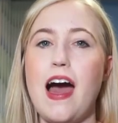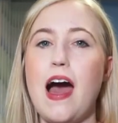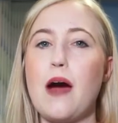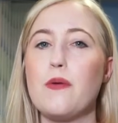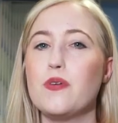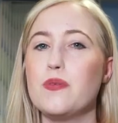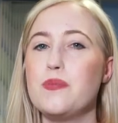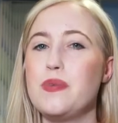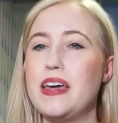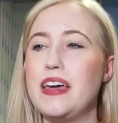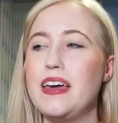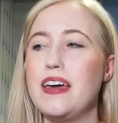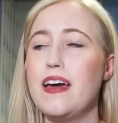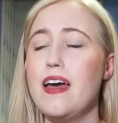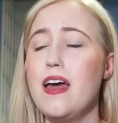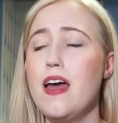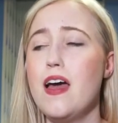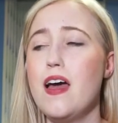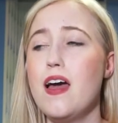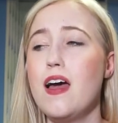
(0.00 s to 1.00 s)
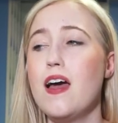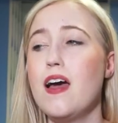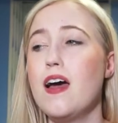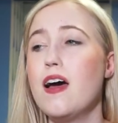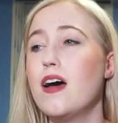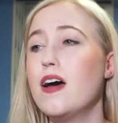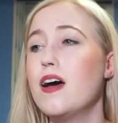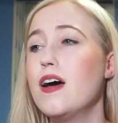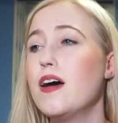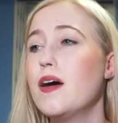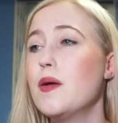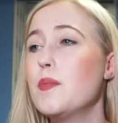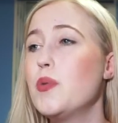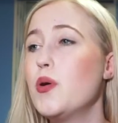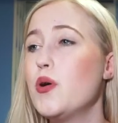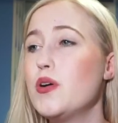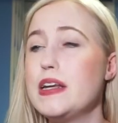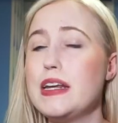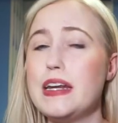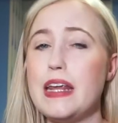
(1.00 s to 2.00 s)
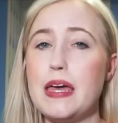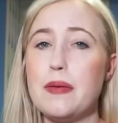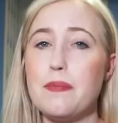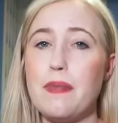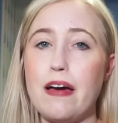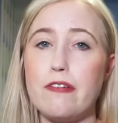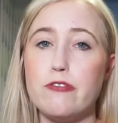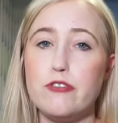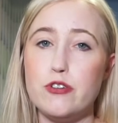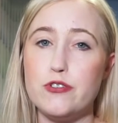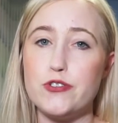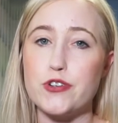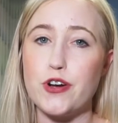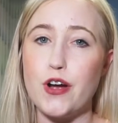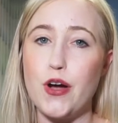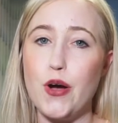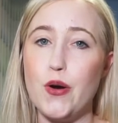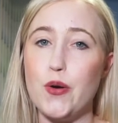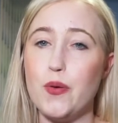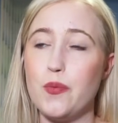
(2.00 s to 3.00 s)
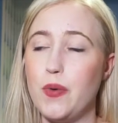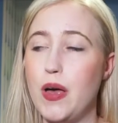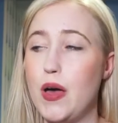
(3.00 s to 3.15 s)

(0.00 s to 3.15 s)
I will be putting in my future home.